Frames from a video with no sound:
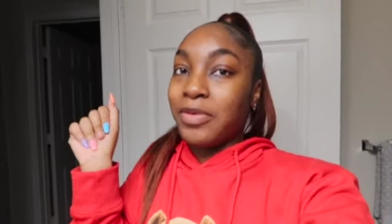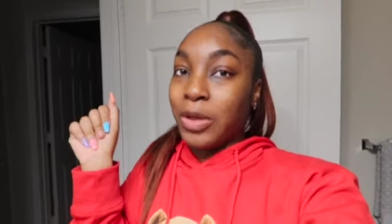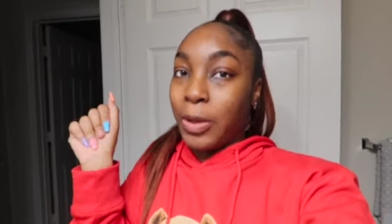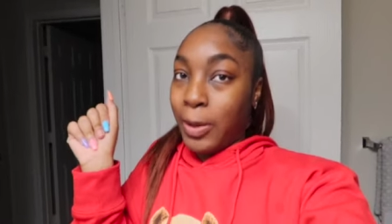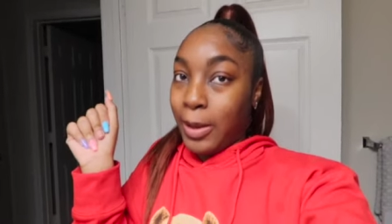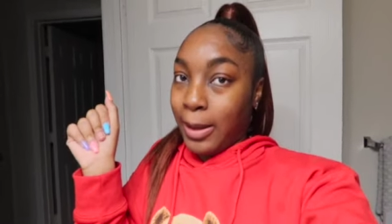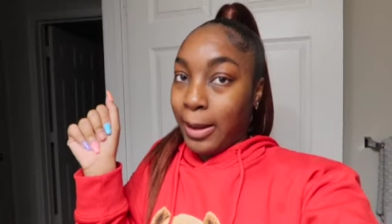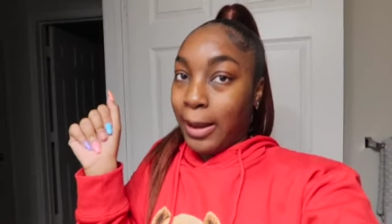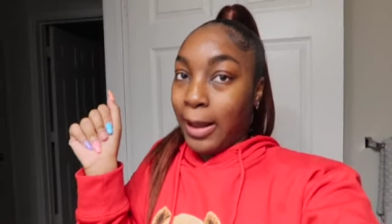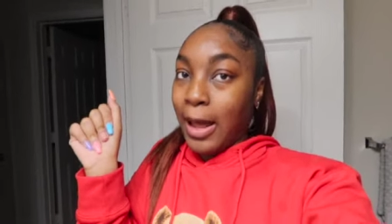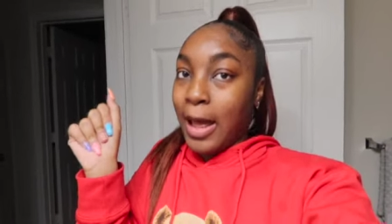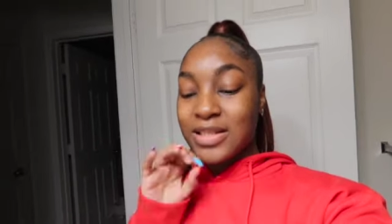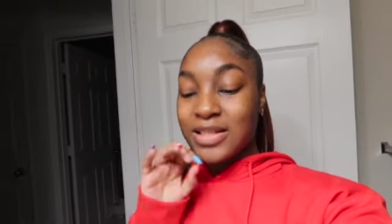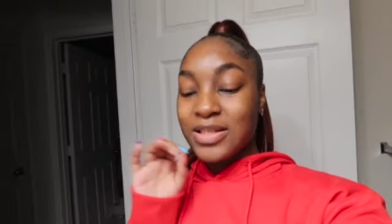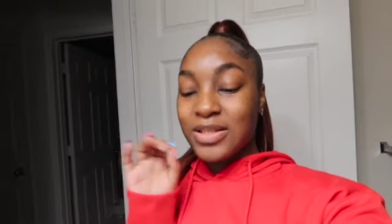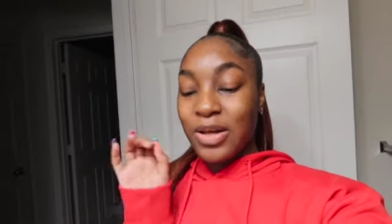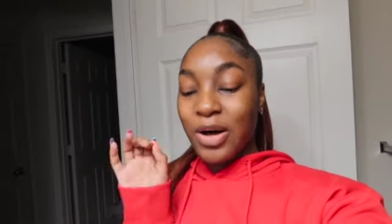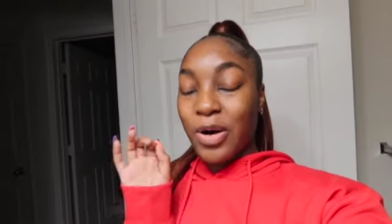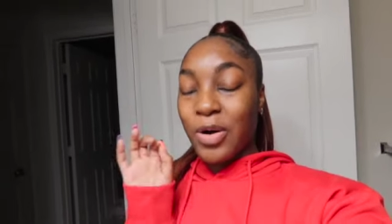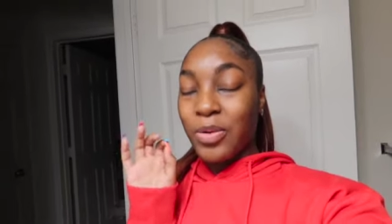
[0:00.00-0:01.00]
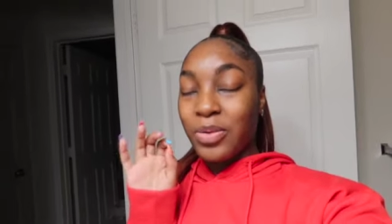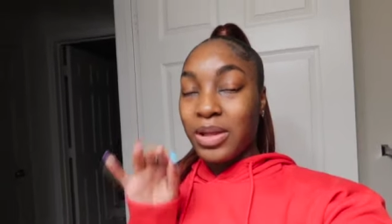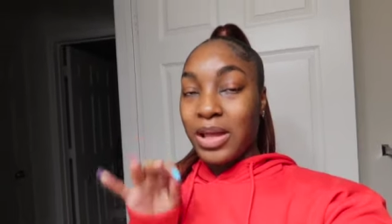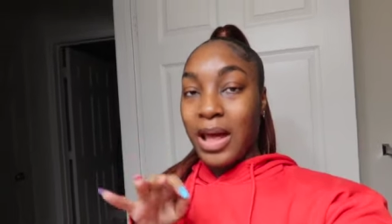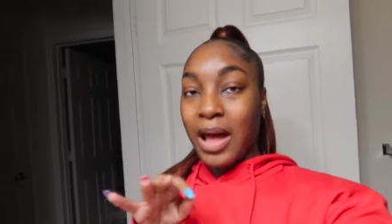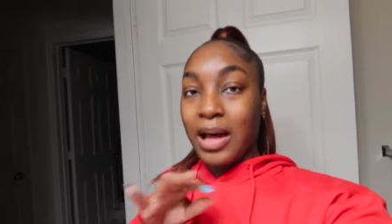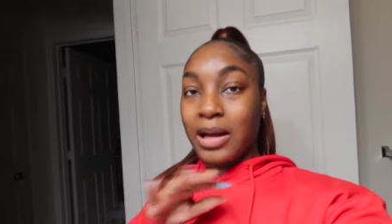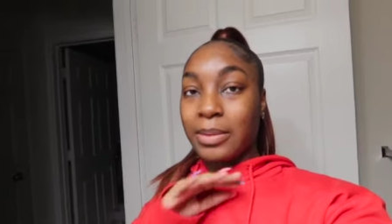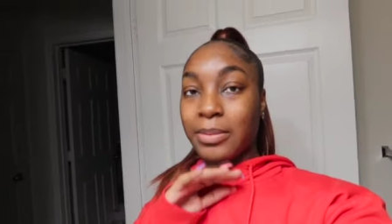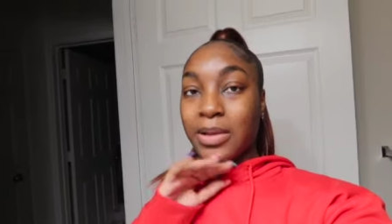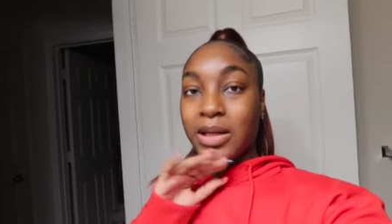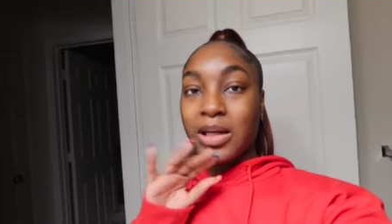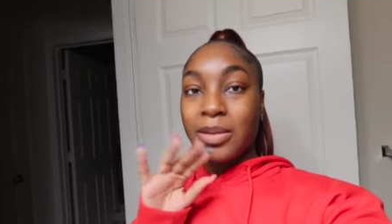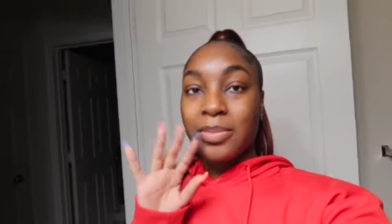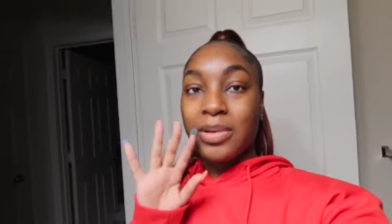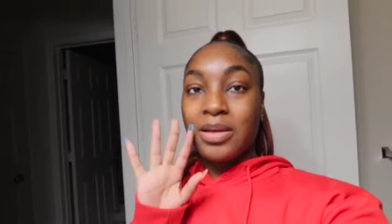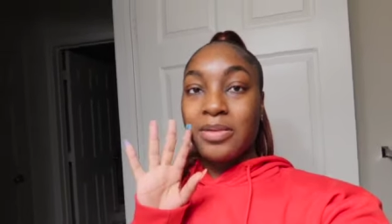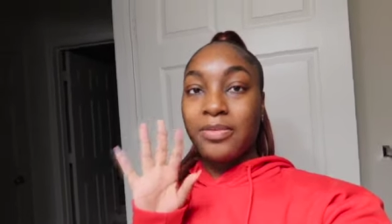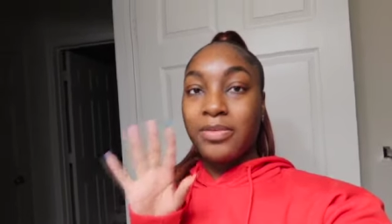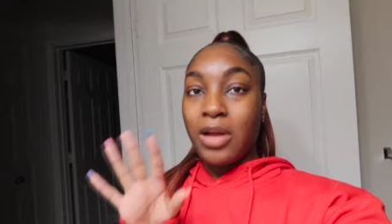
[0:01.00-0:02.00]
Okay, so yeah, and I'm gonna
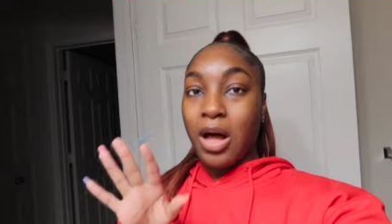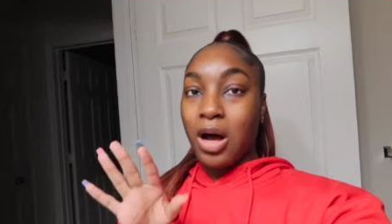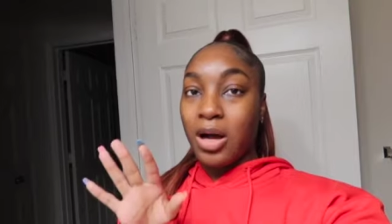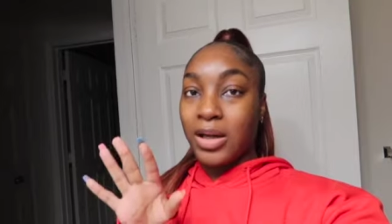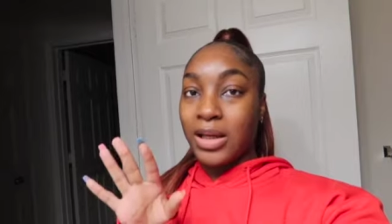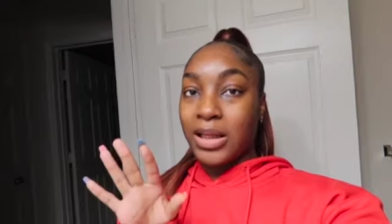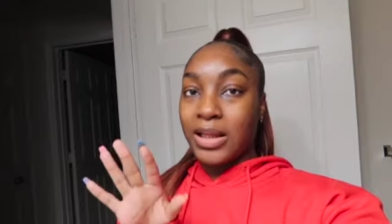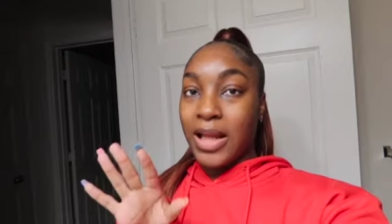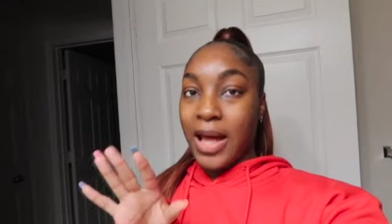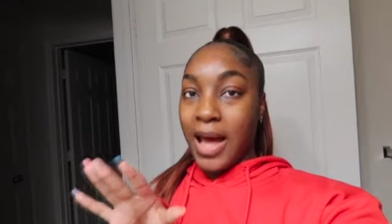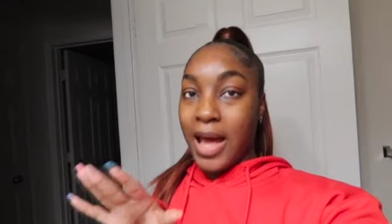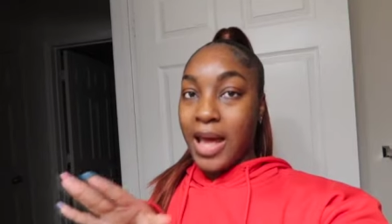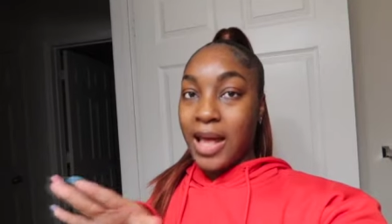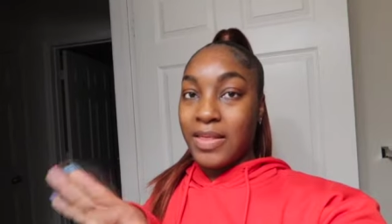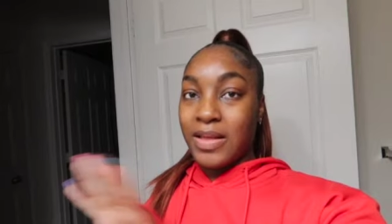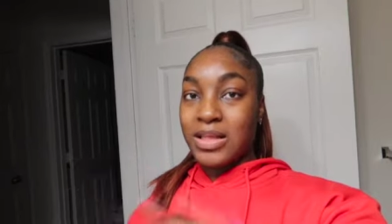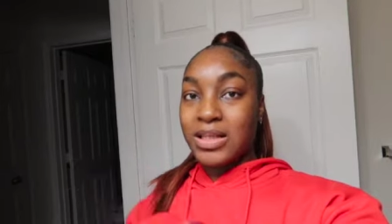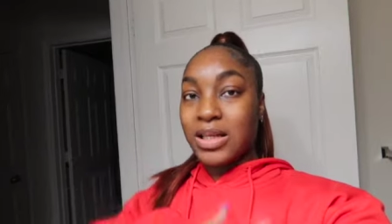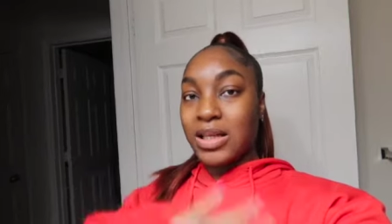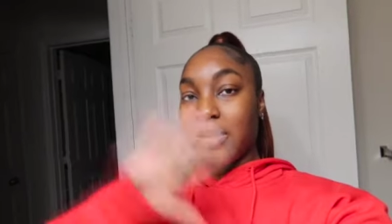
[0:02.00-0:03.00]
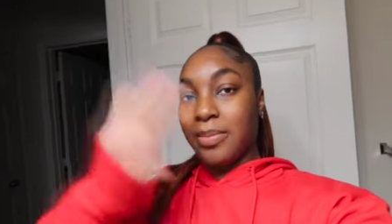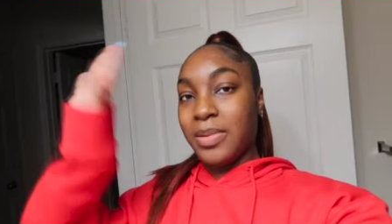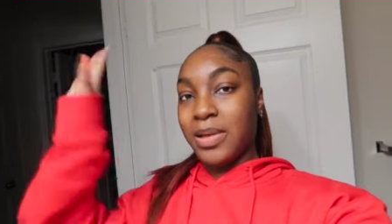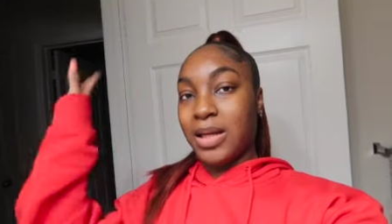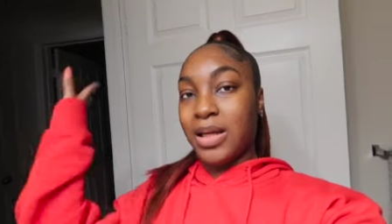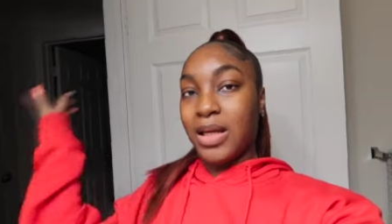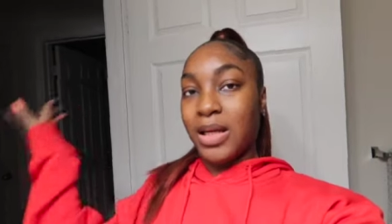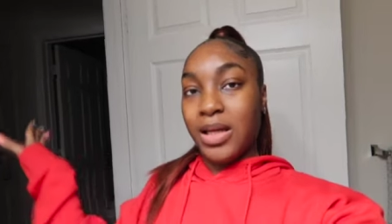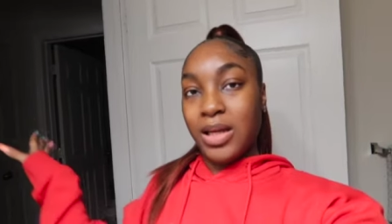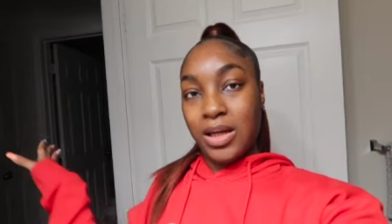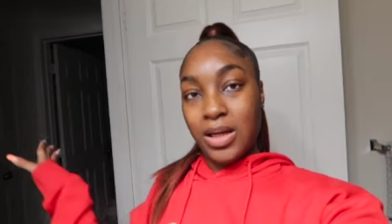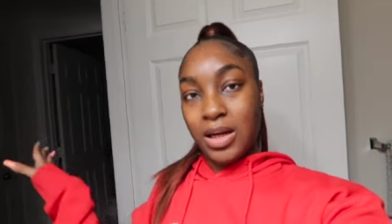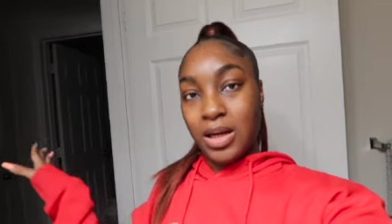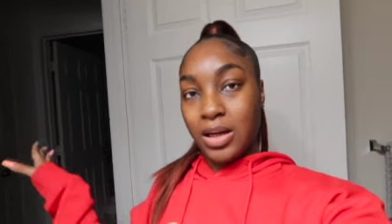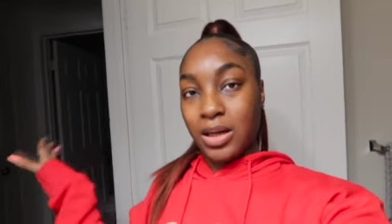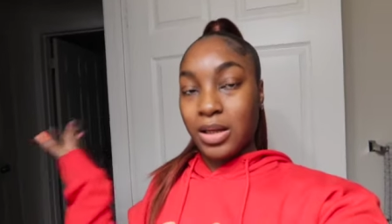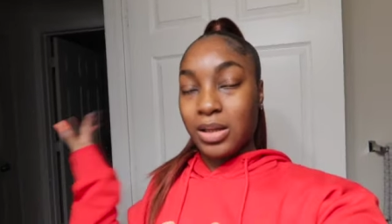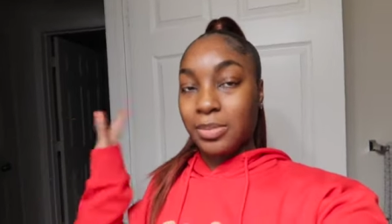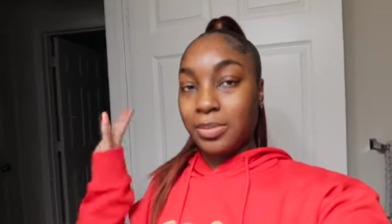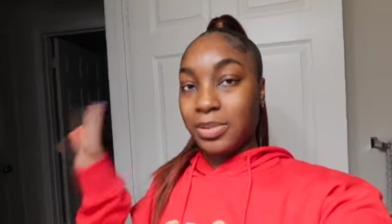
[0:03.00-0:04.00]
be vlogging that, and that's gonna be in
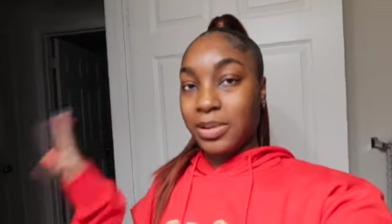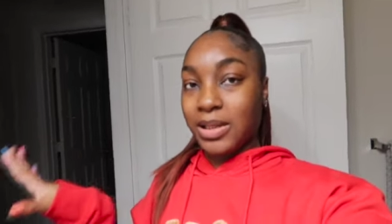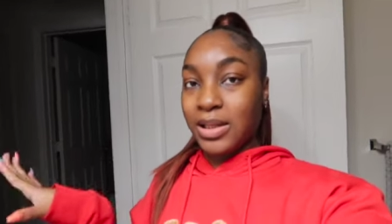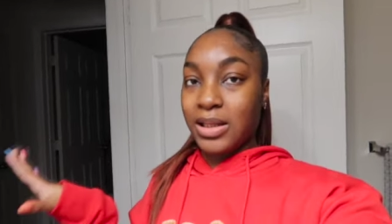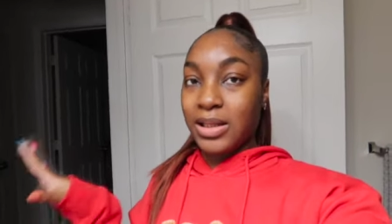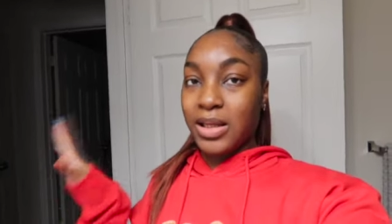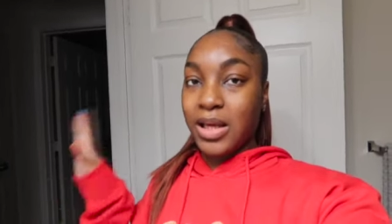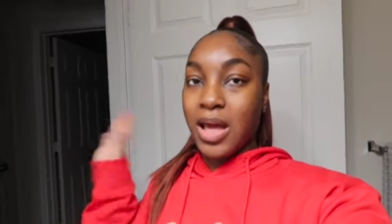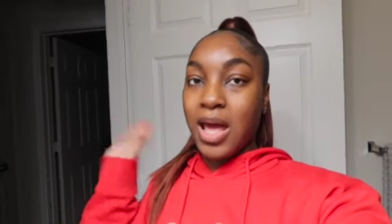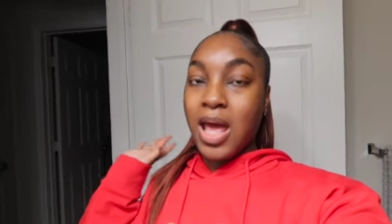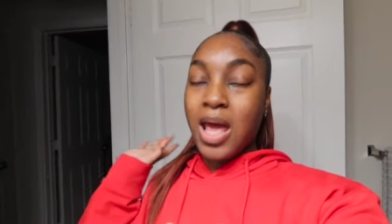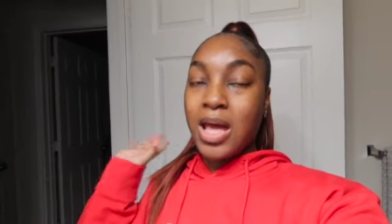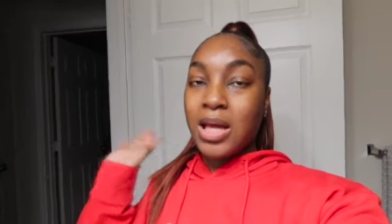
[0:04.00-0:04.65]
a completely